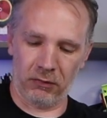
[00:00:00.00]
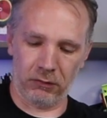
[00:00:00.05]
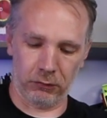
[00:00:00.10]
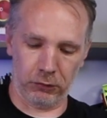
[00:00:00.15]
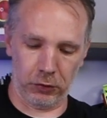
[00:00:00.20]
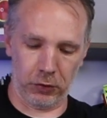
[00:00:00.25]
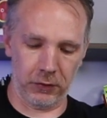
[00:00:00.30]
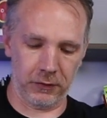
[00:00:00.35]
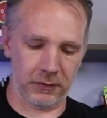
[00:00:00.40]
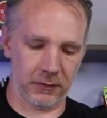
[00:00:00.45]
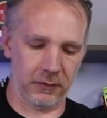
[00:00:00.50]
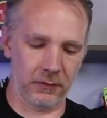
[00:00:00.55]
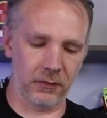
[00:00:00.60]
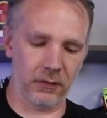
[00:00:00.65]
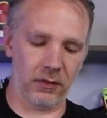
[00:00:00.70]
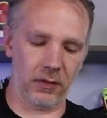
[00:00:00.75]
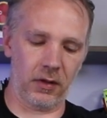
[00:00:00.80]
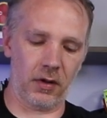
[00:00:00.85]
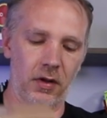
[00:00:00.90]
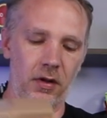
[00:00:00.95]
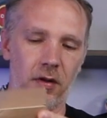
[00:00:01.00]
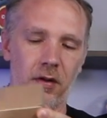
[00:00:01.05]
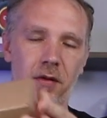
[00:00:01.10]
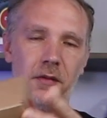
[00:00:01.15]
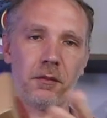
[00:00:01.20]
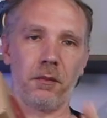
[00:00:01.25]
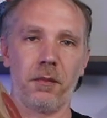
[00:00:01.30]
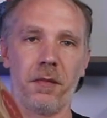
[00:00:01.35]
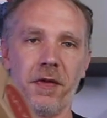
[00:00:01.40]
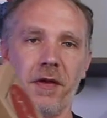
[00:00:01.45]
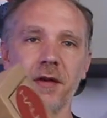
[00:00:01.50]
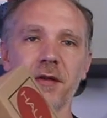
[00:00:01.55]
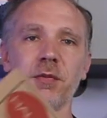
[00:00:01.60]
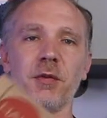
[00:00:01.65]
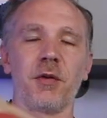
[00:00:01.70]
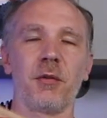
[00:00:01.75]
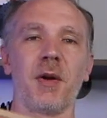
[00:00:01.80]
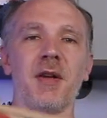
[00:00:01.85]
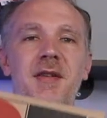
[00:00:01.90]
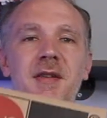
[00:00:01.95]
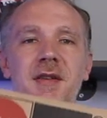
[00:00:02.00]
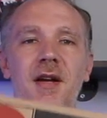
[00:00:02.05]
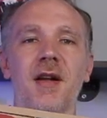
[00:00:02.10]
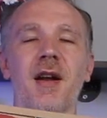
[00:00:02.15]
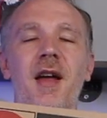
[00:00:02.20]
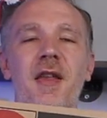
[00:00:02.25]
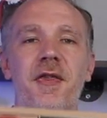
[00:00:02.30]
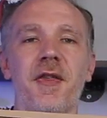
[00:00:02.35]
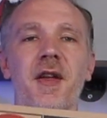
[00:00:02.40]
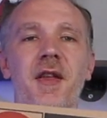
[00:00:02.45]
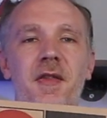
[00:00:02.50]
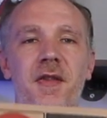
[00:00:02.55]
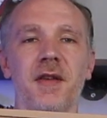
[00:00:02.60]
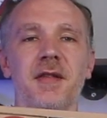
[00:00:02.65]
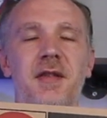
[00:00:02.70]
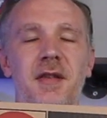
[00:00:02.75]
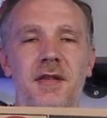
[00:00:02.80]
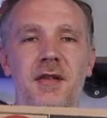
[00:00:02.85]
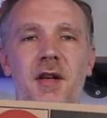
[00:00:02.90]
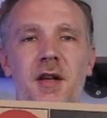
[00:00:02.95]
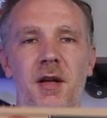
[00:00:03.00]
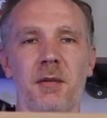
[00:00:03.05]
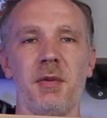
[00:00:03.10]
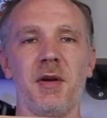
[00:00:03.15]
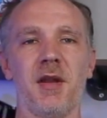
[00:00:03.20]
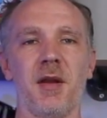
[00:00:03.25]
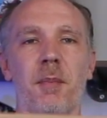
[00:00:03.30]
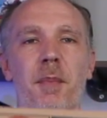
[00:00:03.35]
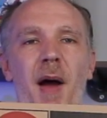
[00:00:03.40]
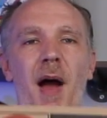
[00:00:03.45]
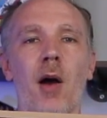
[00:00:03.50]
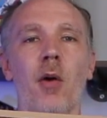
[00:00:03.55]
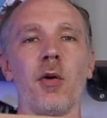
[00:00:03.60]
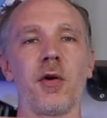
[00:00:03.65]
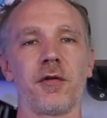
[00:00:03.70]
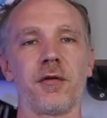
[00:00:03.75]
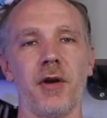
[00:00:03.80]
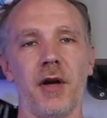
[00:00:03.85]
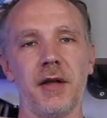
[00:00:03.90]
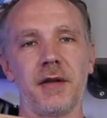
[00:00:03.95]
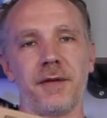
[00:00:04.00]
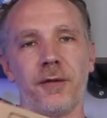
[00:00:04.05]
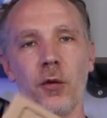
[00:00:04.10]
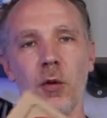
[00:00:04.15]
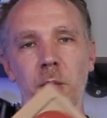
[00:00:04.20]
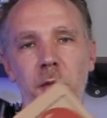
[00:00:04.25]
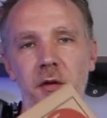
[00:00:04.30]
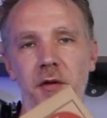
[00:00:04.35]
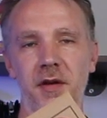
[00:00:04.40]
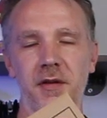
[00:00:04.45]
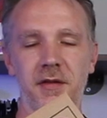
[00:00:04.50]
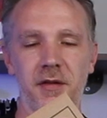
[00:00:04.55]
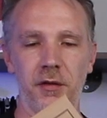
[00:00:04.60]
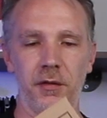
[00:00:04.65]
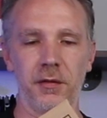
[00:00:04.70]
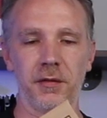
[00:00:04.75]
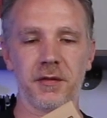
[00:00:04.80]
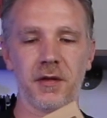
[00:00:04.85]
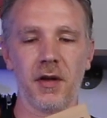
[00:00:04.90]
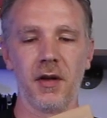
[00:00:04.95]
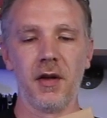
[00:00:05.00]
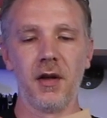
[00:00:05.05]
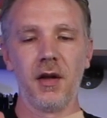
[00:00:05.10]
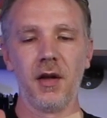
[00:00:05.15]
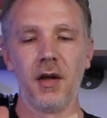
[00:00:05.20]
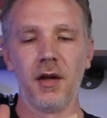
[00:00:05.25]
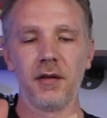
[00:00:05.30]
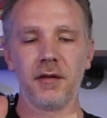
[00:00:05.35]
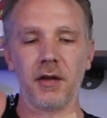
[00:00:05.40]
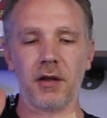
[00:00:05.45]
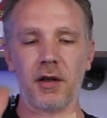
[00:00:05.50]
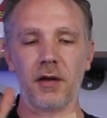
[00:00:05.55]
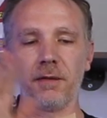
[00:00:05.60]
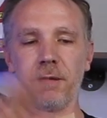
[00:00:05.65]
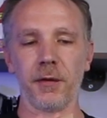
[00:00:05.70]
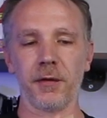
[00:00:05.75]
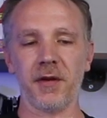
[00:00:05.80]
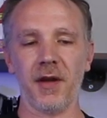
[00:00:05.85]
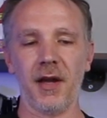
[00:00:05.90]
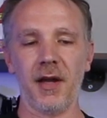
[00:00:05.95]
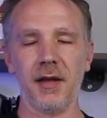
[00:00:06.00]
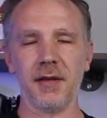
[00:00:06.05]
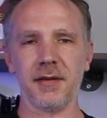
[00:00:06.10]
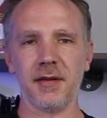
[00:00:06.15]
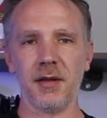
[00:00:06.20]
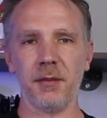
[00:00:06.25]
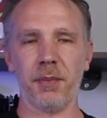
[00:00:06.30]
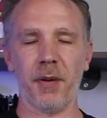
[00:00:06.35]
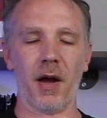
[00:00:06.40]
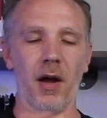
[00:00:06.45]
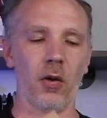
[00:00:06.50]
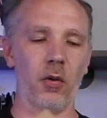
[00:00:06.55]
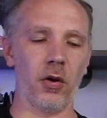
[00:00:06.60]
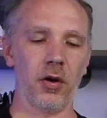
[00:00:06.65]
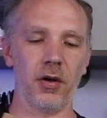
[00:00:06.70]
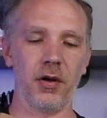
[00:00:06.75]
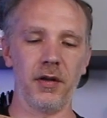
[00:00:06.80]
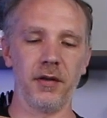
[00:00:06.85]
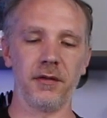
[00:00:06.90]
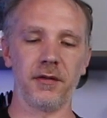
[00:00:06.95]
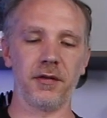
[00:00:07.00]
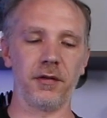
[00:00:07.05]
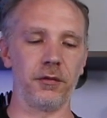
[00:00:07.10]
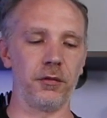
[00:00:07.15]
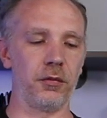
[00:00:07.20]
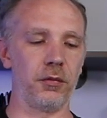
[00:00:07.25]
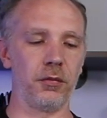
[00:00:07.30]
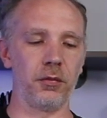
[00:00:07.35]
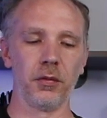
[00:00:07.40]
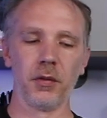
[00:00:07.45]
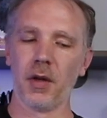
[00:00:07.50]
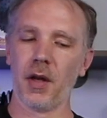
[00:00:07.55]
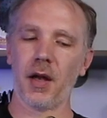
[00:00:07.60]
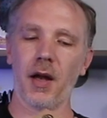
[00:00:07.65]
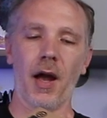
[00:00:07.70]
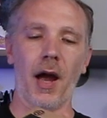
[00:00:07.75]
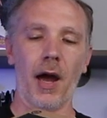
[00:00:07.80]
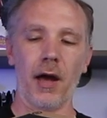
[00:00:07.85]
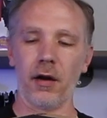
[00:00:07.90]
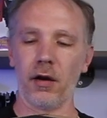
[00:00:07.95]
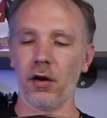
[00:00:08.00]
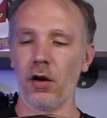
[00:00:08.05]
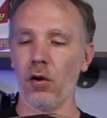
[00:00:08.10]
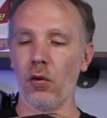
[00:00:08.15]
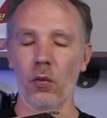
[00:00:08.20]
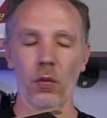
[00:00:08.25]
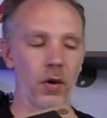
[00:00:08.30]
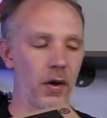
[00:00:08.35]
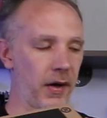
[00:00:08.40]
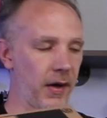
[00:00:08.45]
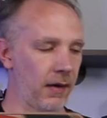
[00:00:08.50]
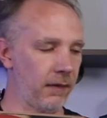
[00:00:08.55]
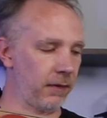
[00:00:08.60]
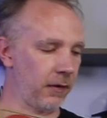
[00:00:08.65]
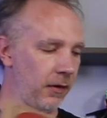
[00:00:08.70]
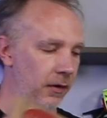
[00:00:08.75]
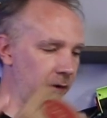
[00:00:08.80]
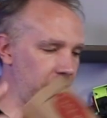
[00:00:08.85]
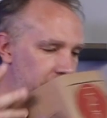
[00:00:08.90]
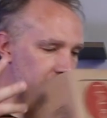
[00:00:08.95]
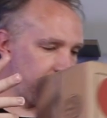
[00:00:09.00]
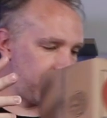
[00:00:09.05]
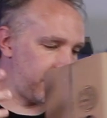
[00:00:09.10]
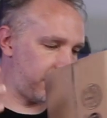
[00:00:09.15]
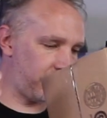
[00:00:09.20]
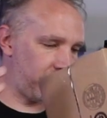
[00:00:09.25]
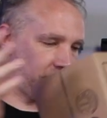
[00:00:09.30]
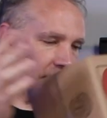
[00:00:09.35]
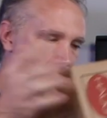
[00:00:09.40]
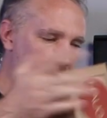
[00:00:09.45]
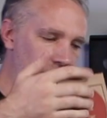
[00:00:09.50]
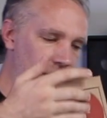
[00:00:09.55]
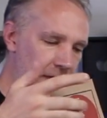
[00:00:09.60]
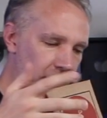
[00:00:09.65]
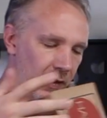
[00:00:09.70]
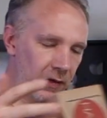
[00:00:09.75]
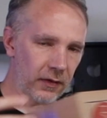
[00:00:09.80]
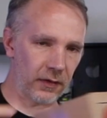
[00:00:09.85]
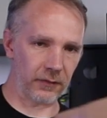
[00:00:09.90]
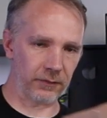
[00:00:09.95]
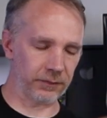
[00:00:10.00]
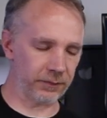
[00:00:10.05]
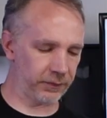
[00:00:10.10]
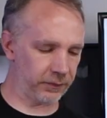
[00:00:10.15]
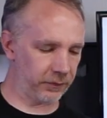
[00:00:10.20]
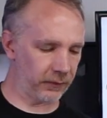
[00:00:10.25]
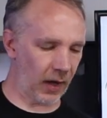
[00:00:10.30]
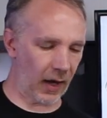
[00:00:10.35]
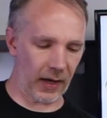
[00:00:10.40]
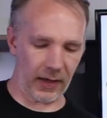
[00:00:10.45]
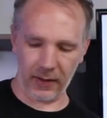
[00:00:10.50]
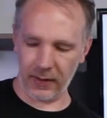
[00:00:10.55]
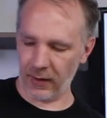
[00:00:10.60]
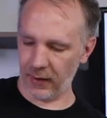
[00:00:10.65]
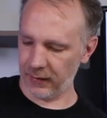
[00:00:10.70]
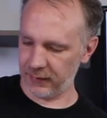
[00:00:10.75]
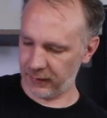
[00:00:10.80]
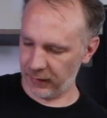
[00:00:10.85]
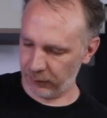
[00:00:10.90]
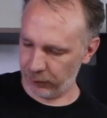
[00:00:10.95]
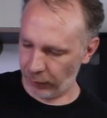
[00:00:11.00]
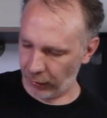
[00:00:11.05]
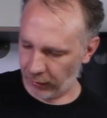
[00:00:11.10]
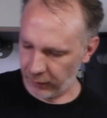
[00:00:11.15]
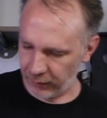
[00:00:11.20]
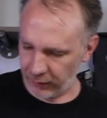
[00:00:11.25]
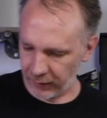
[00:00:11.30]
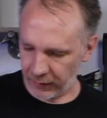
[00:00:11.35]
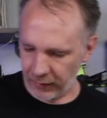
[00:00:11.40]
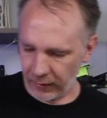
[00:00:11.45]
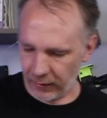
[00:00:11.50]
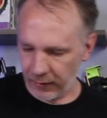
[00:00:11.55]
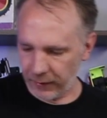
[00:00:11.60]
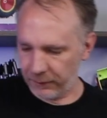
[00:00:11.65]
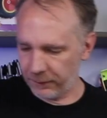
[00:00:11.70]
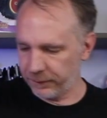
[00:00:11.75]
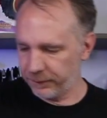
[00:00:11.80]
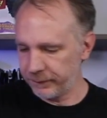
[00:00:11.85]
This one weighs a ton. I think this is going to be the power transformer that's used to convert the AC power into, I don't know, whatever is done in the ionizing part of the gun.